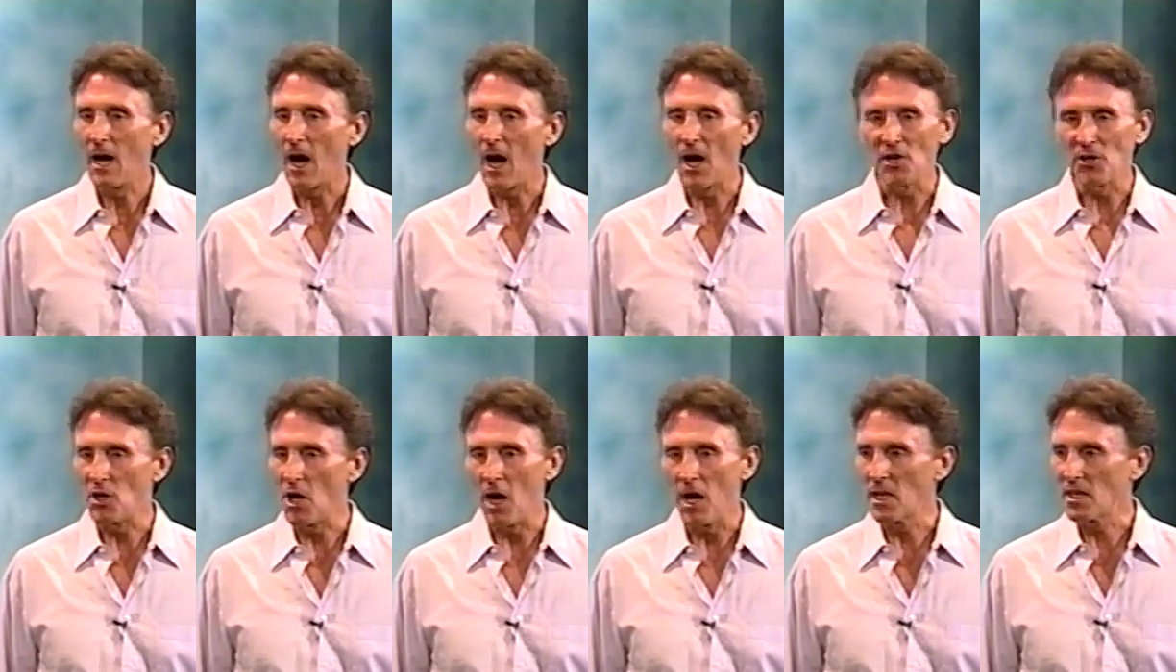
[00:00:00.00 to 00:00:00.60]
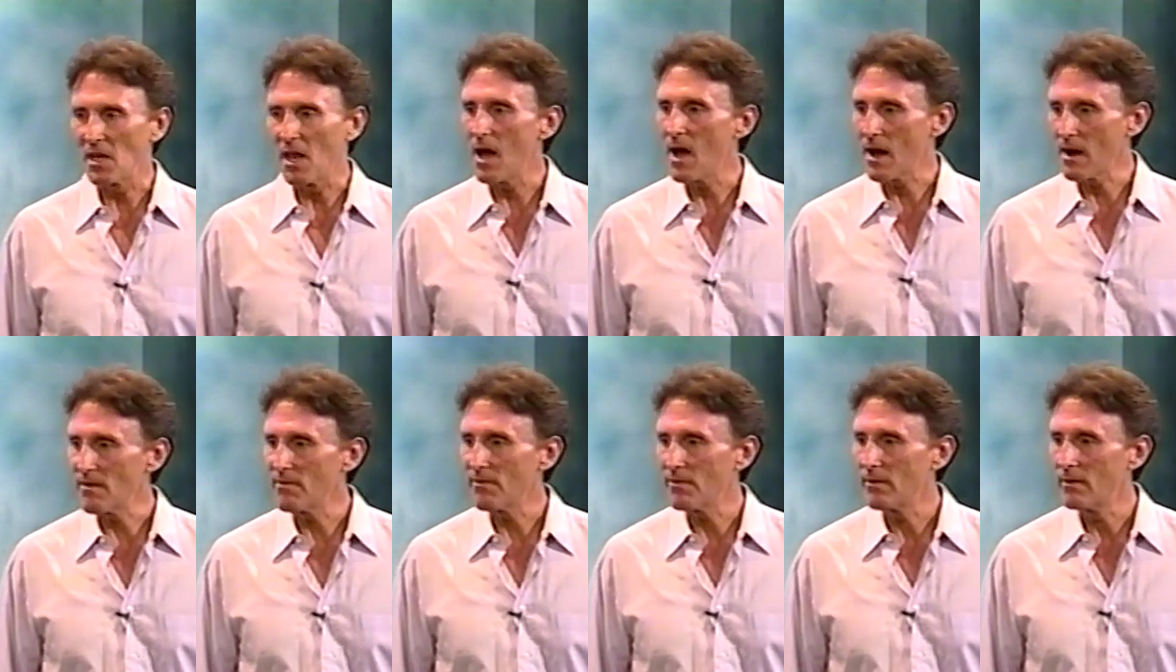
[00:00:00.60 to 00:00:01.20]
A
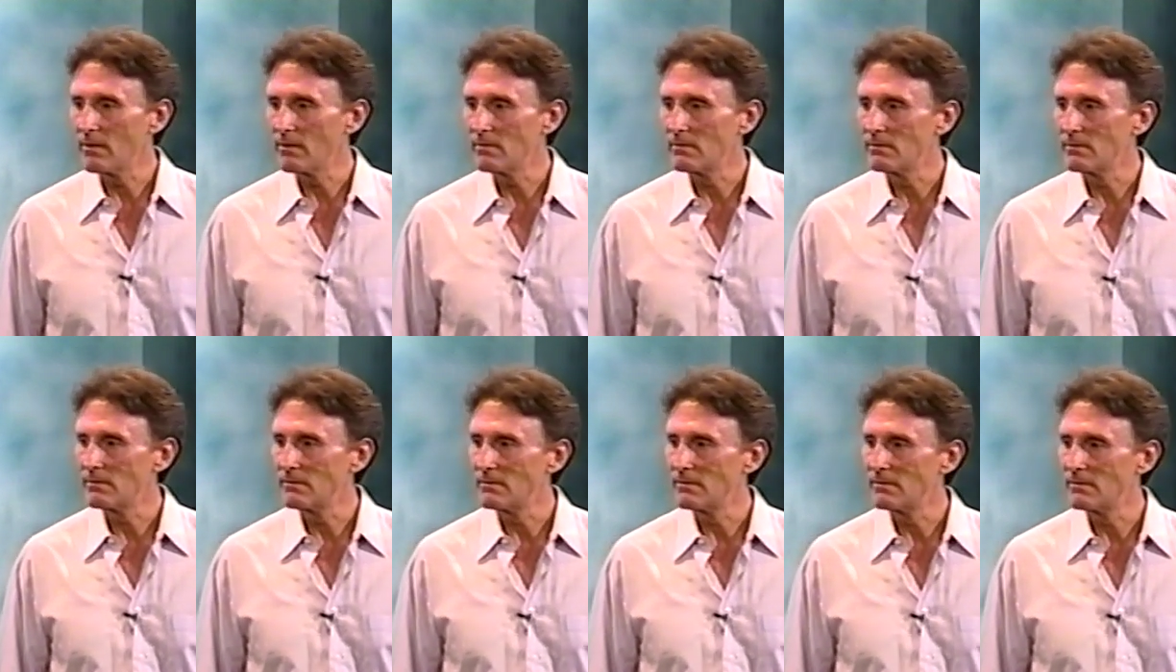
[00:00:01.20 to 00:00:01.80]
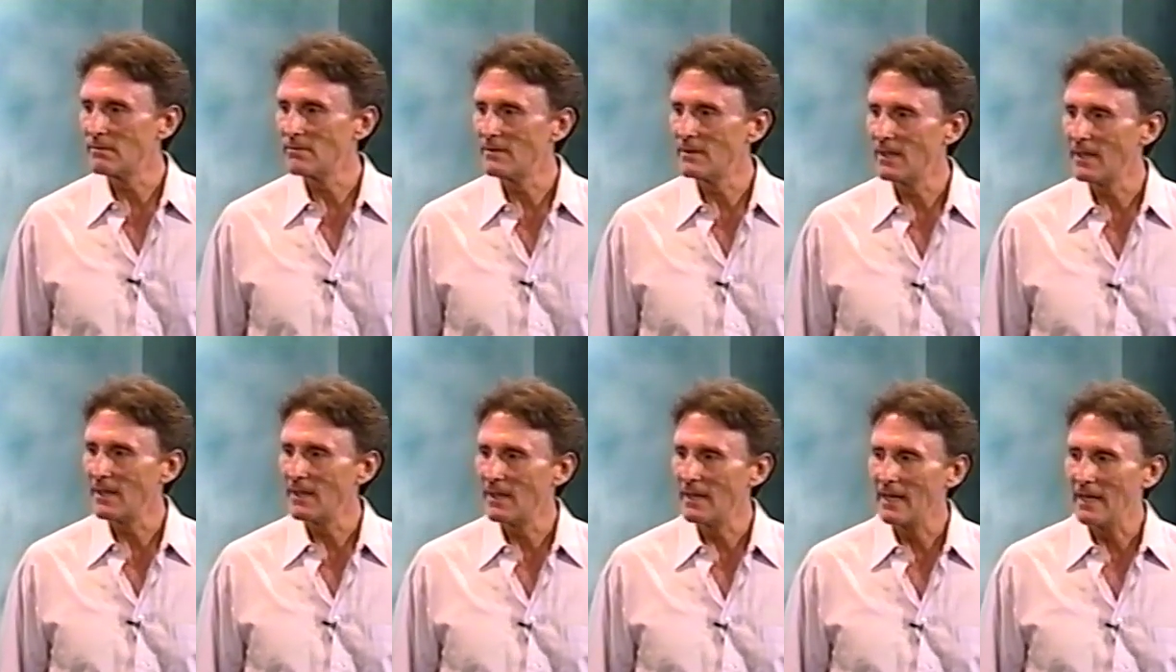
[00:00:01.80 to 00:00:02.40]
non-life.
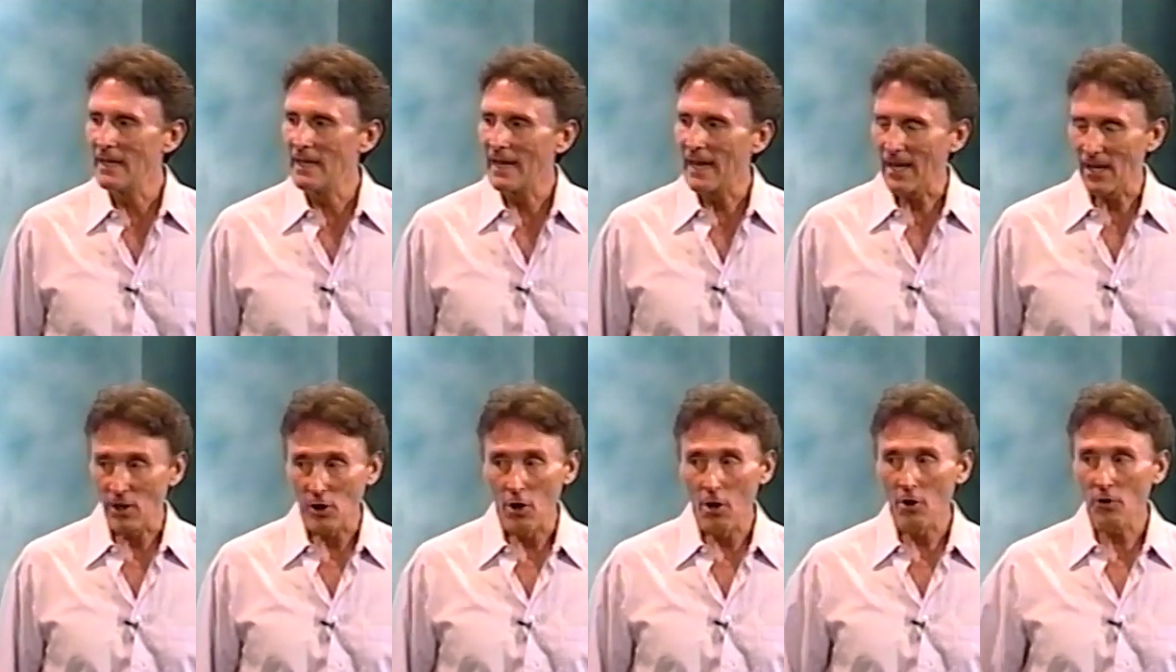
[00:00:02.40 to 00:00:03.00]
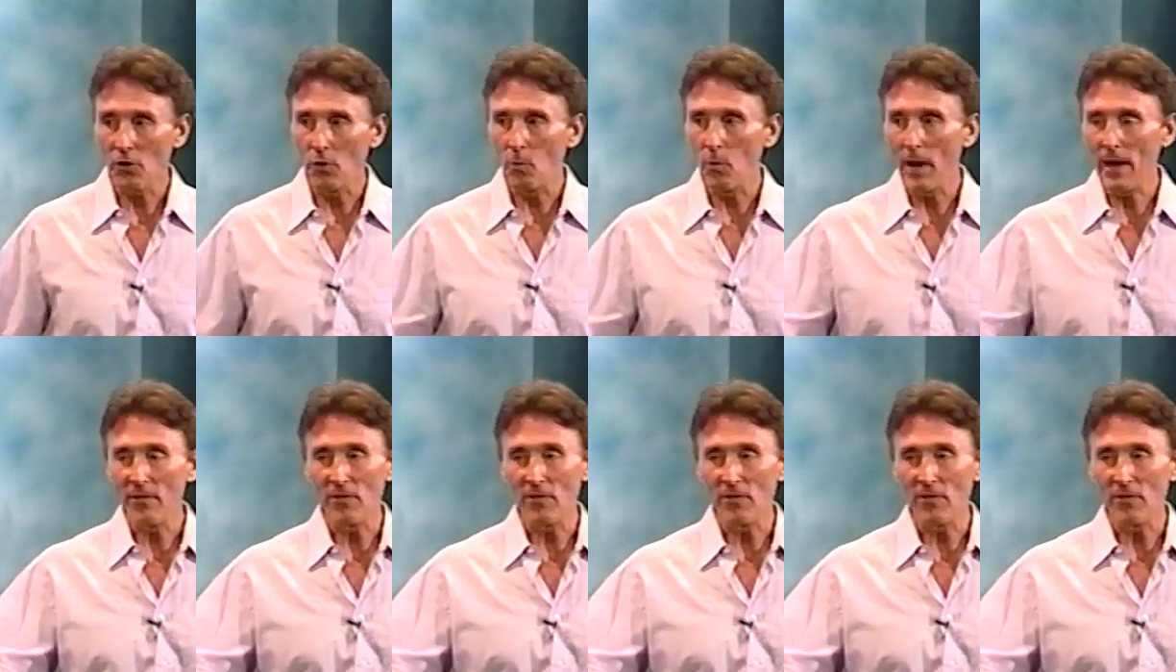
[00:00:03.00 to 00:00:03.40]
And along the way,